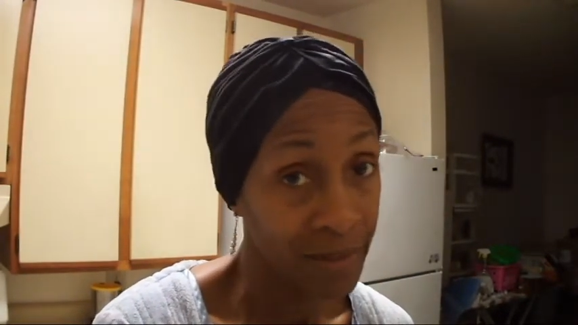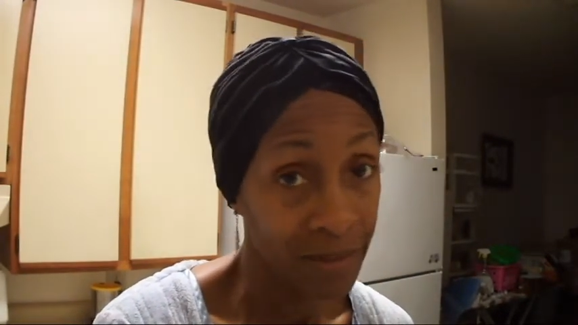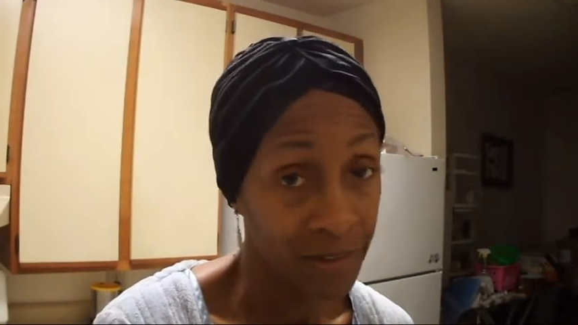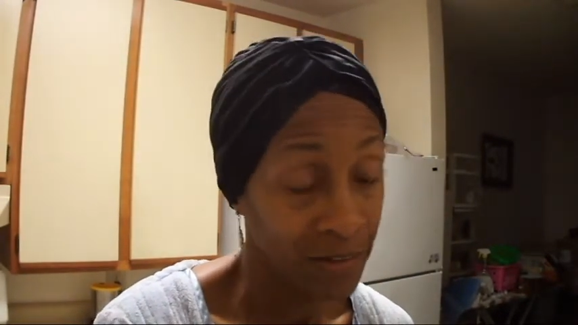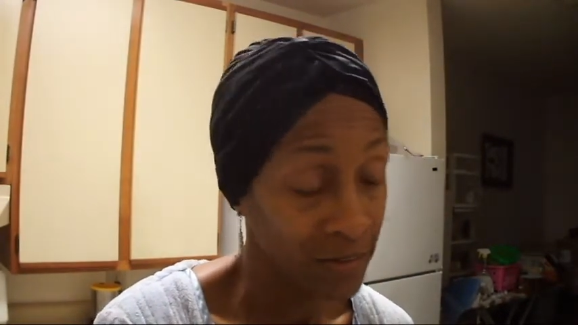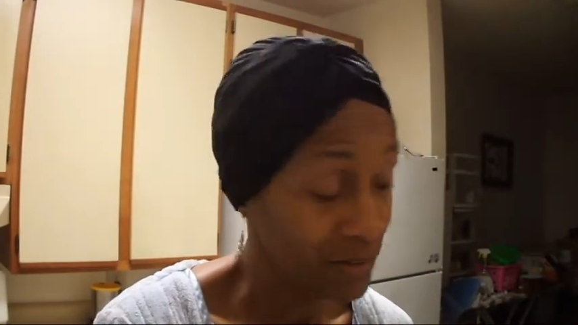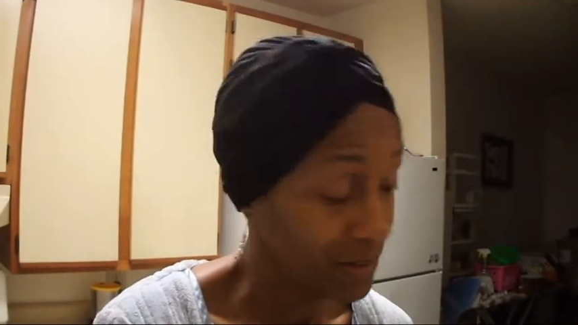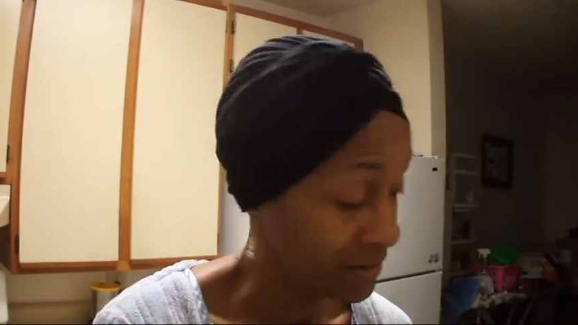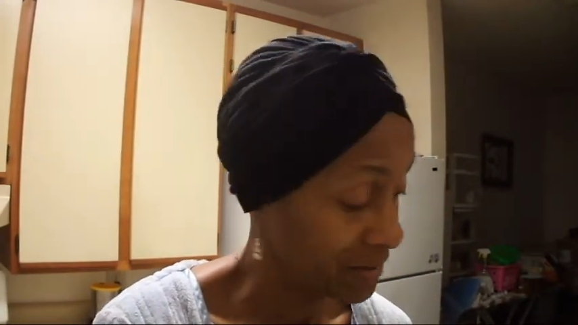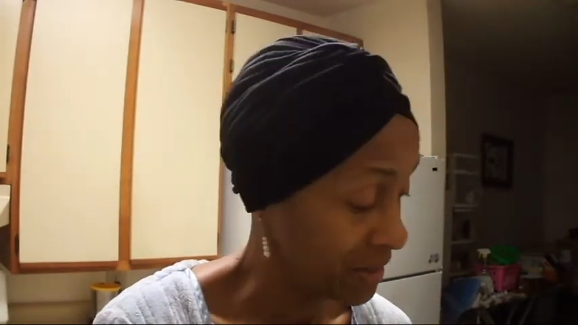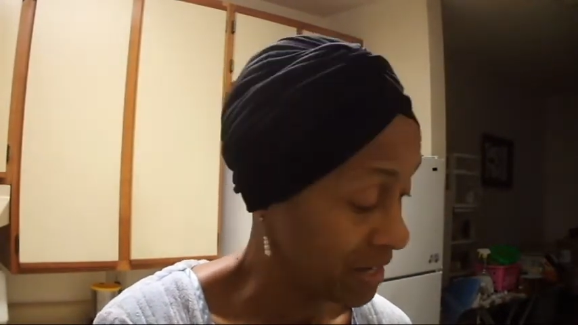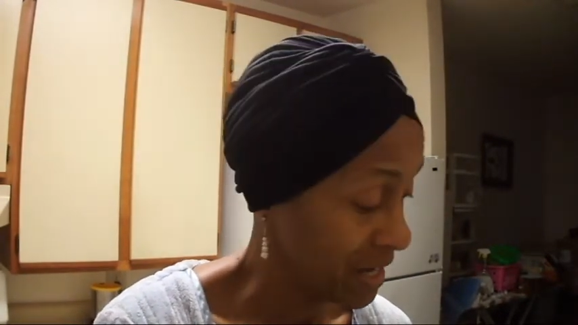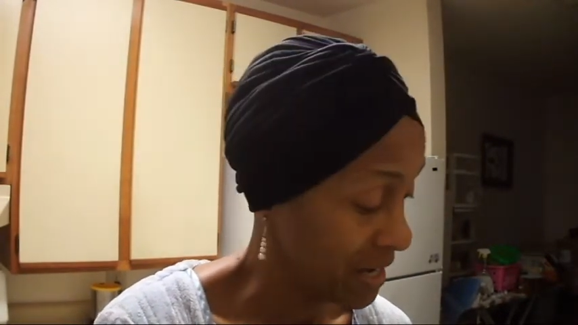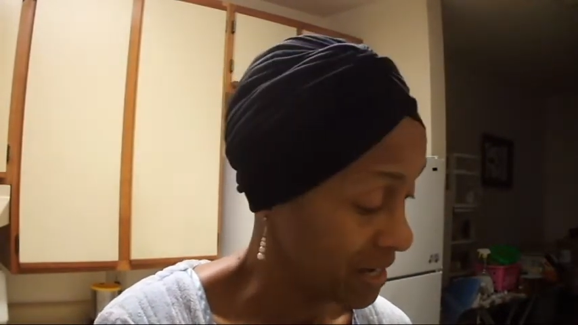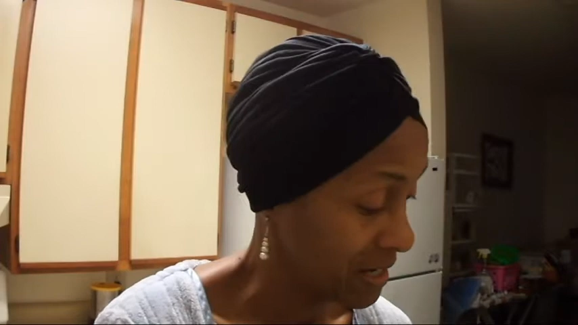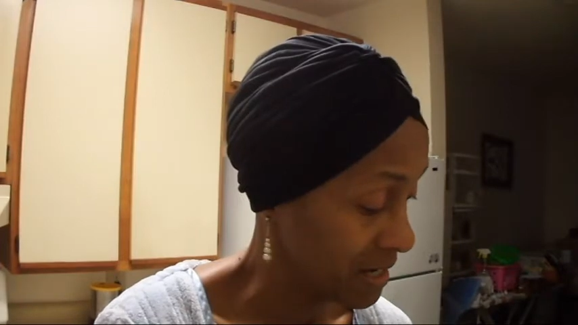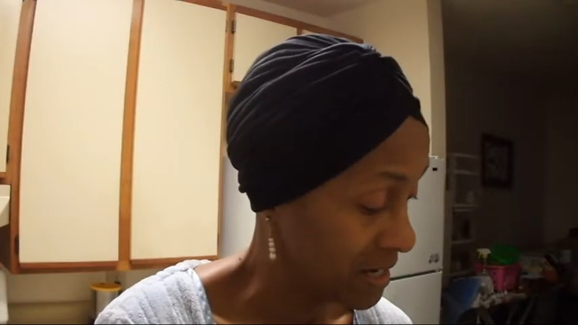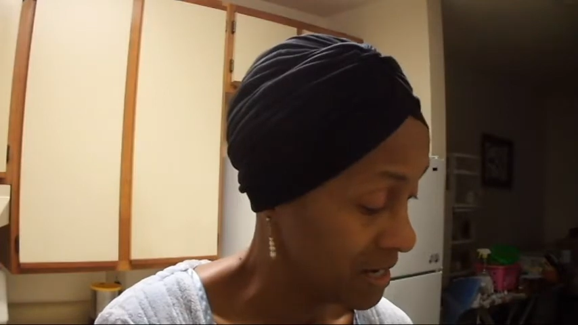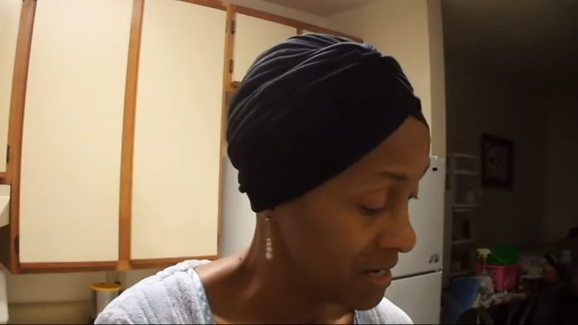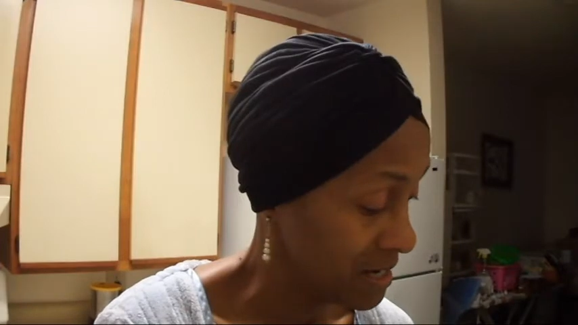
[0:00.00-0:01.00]
you just can't
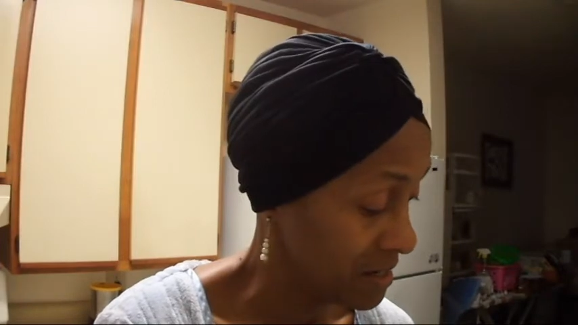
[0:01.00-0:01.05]
eat